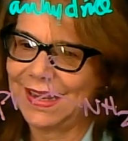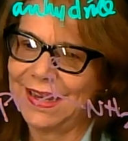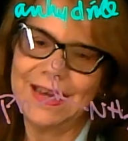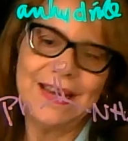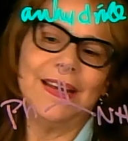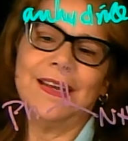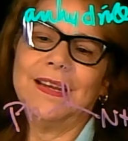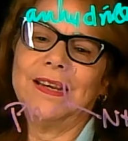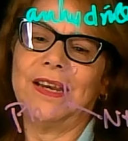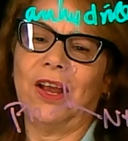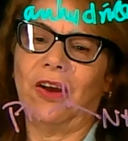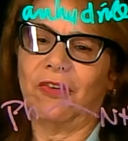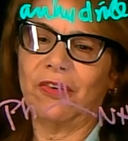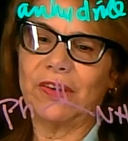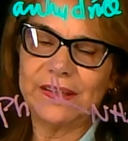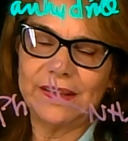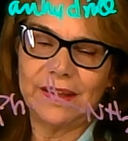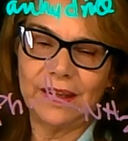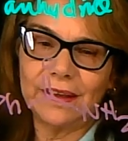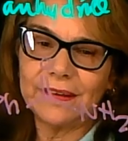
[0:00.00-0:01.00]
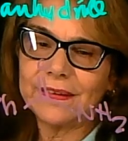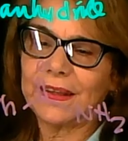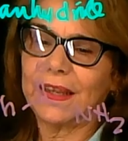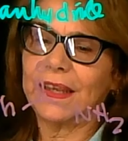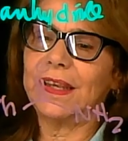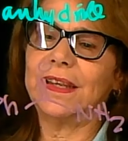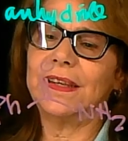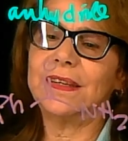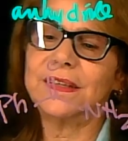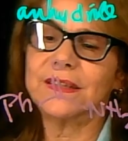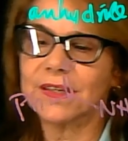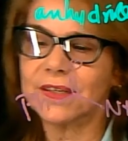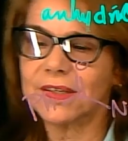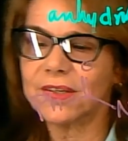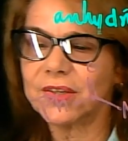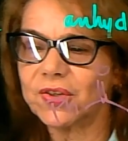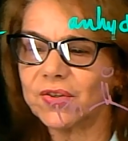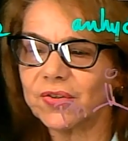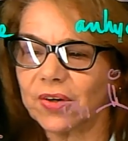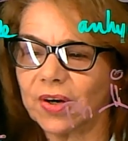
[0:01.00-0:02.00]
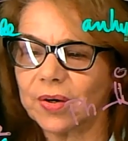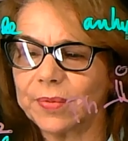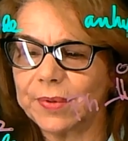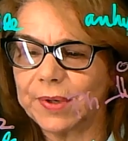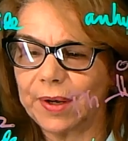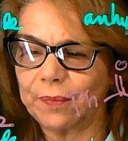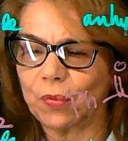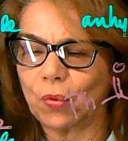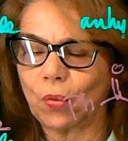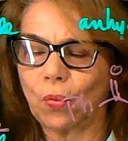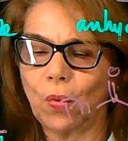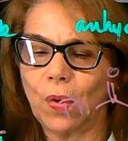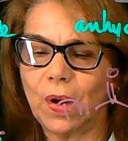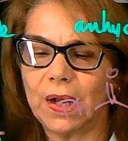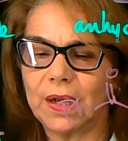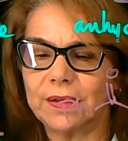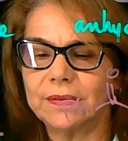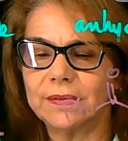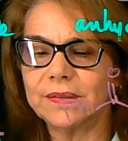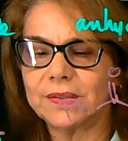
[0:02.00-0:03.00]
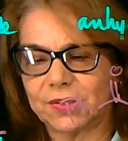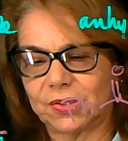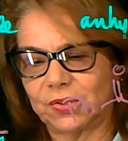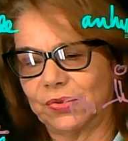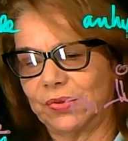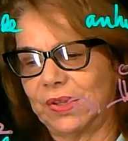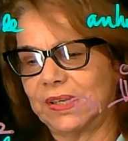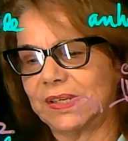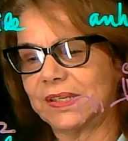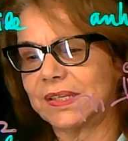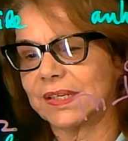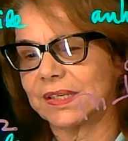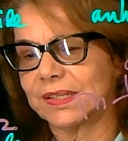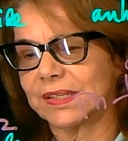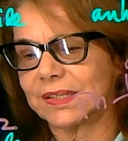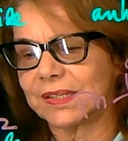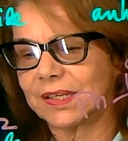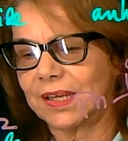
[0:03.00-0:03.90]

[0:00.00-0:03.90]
Now in this case, this is your carbon number 1, so this is